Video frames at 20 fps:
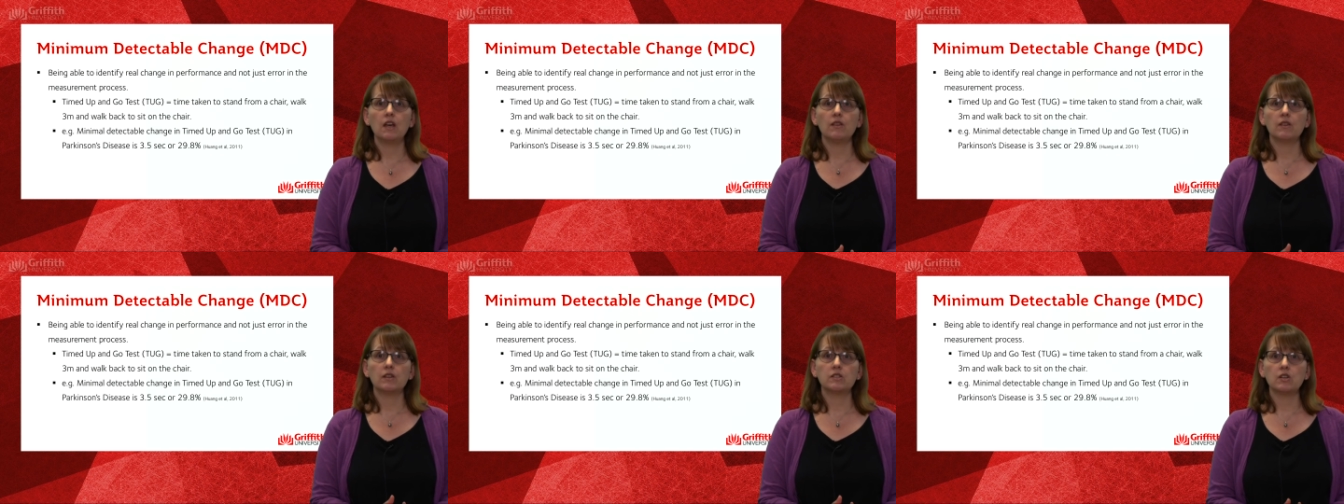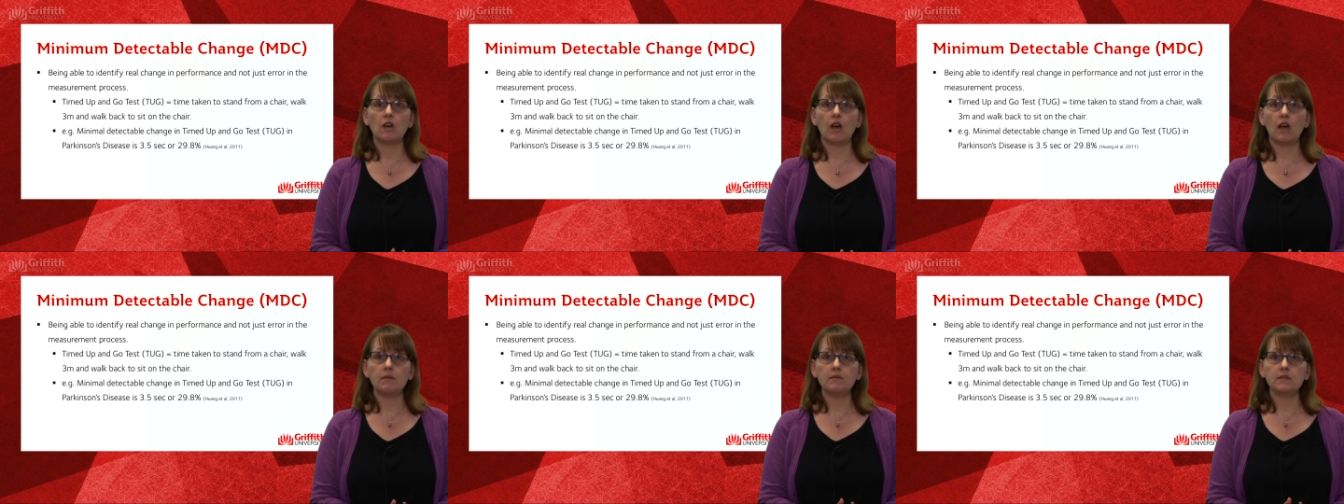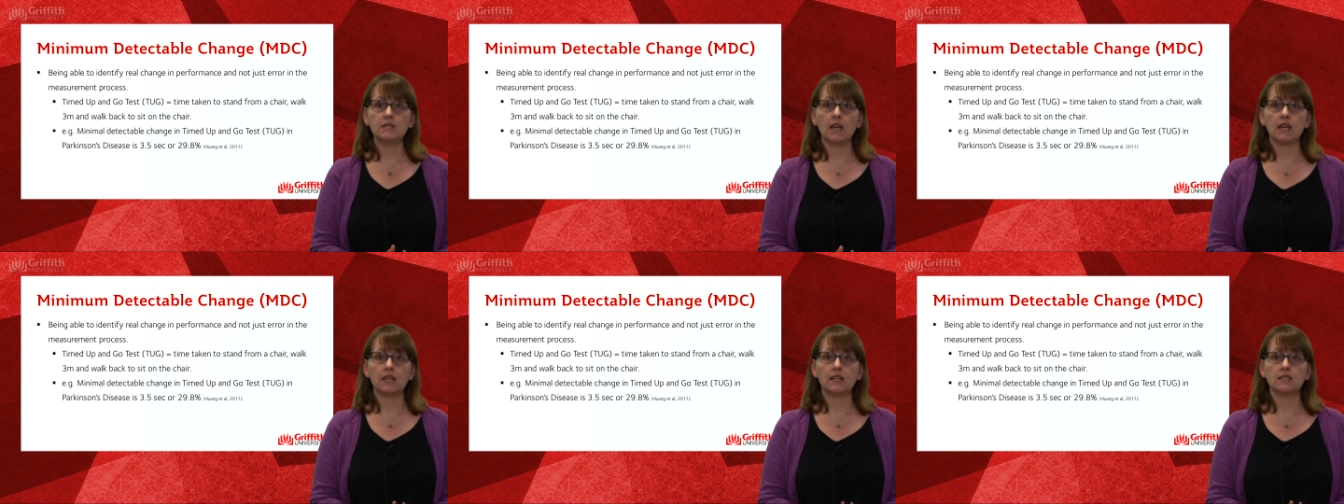the time
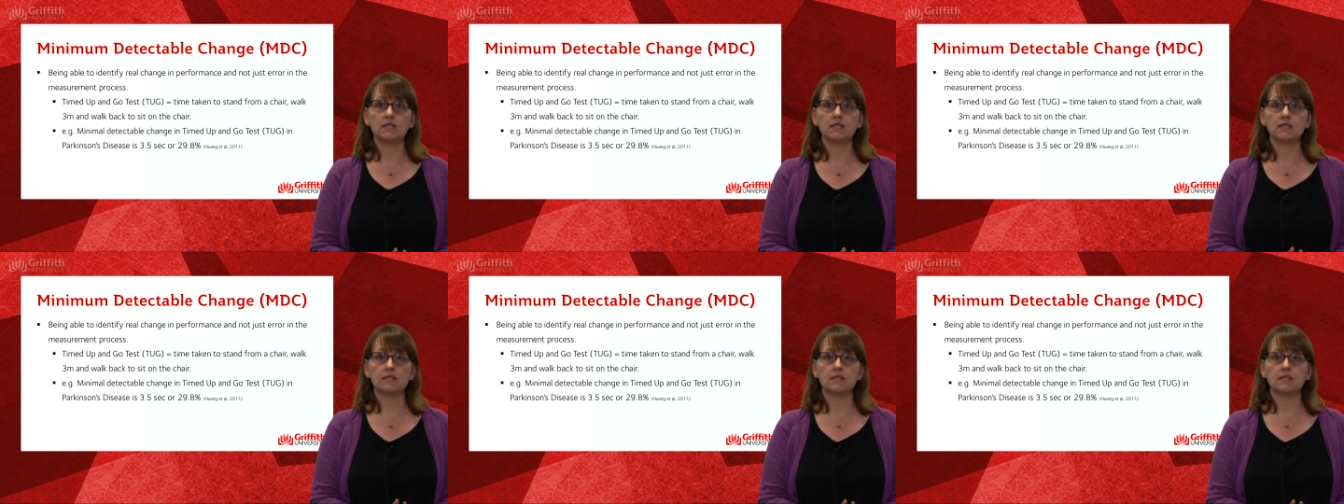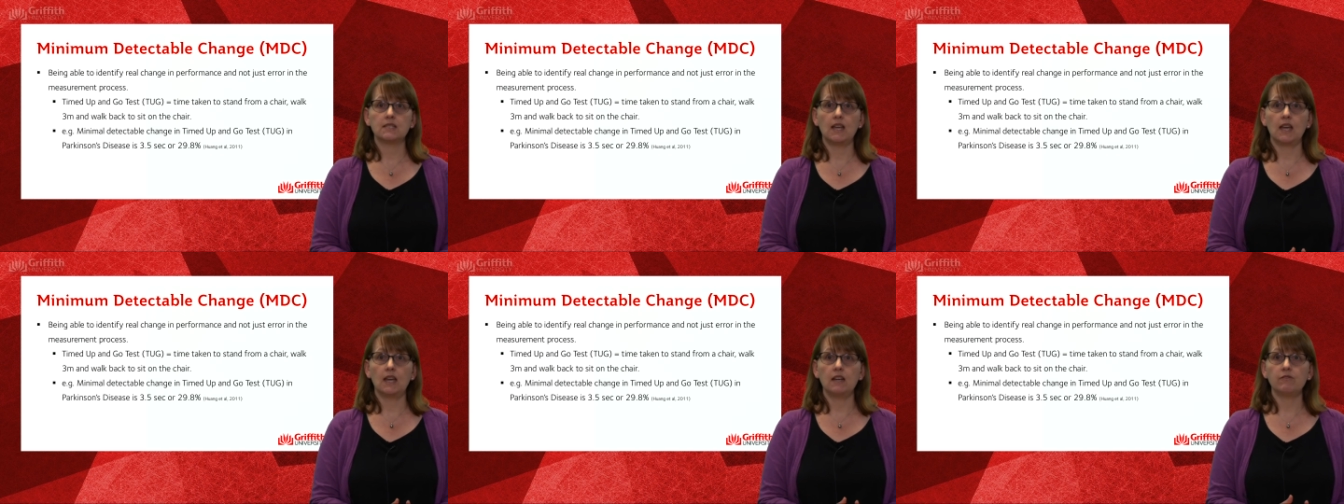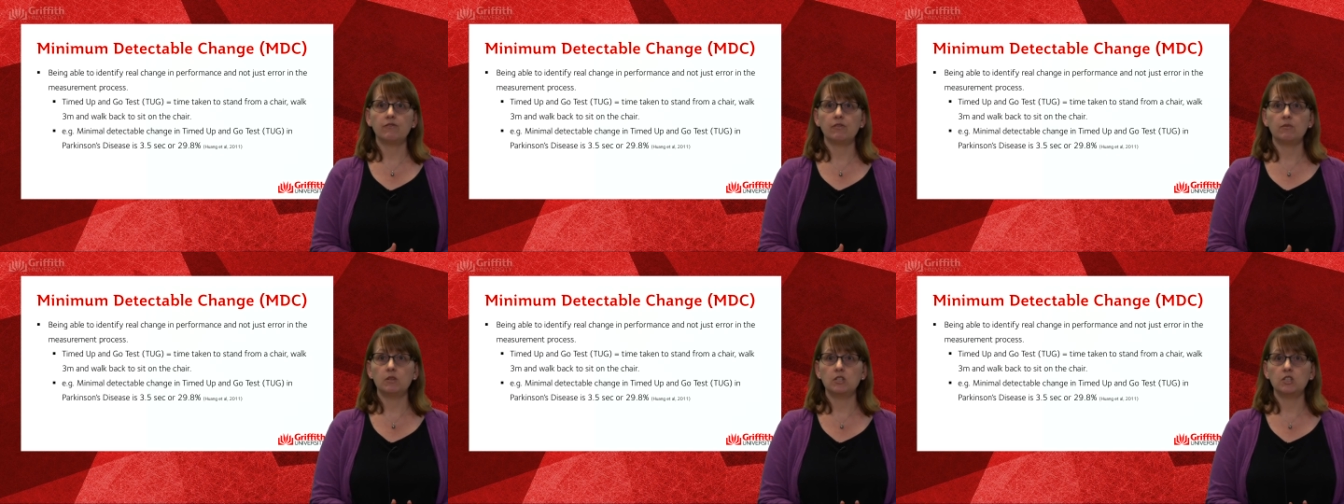taken to stand
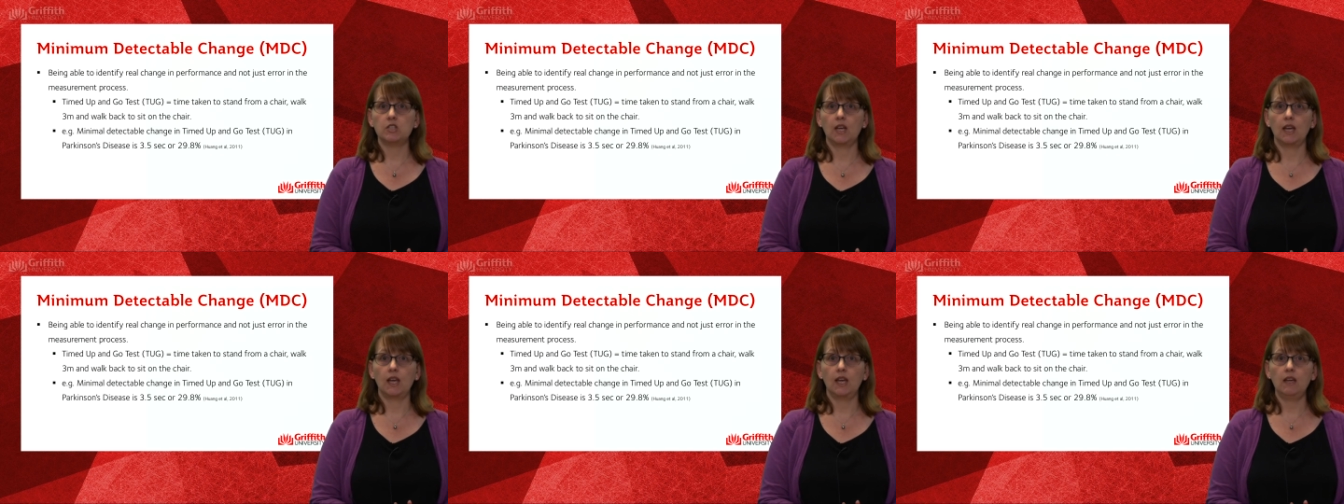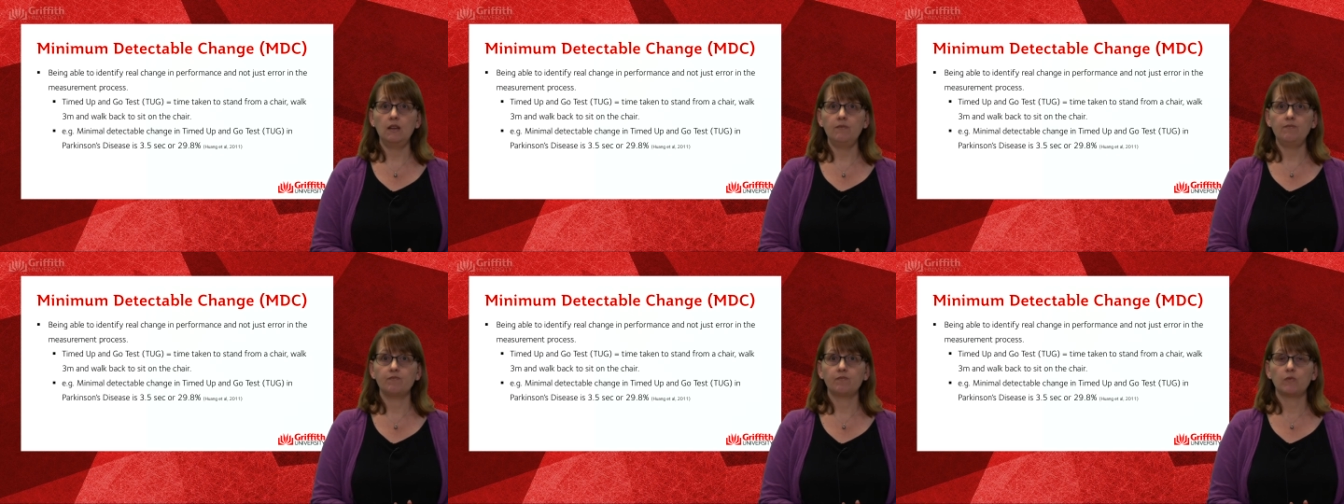from a chair,